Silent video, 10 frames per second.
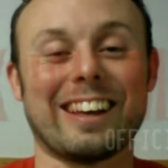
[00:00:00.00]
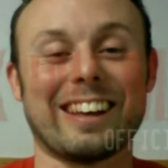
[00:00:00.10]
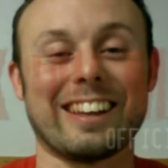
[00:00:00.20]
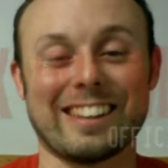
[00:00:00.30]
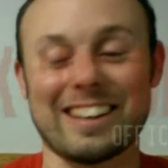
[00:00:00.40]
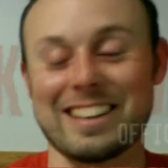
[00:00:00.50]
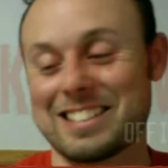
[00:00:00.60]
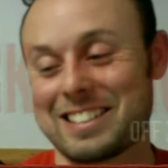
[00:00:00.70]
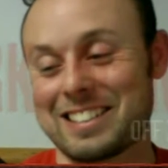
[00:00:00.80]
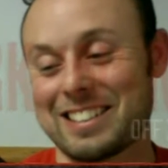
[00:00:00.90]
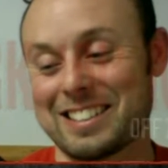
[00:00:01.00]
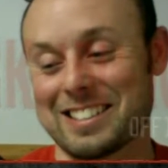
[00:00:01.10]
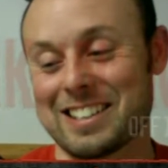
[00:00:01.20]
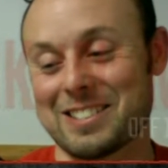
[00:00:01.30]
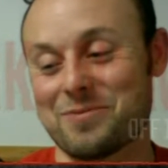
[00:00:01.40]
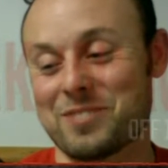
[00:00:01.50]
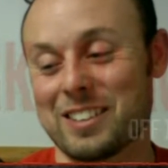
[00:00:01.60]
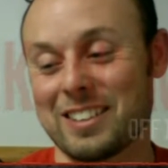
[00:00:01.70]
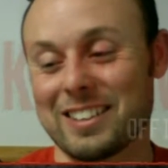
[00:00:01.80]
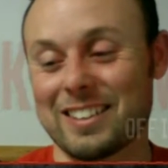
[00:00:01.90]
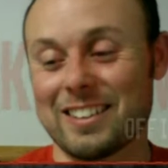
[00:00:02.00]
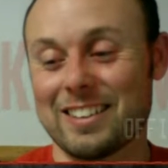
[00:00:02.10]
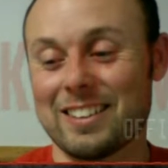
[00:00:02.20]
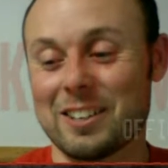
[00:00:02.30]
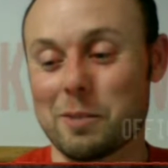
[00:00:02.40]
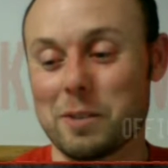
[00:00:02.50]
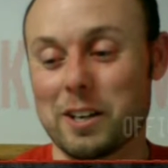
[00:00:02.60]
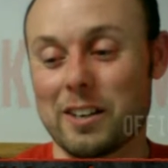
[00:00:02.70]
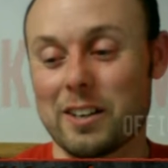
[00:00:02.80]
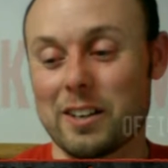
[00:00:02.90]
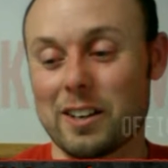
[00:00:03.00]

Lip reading: Nice. That's awesome. Oh man.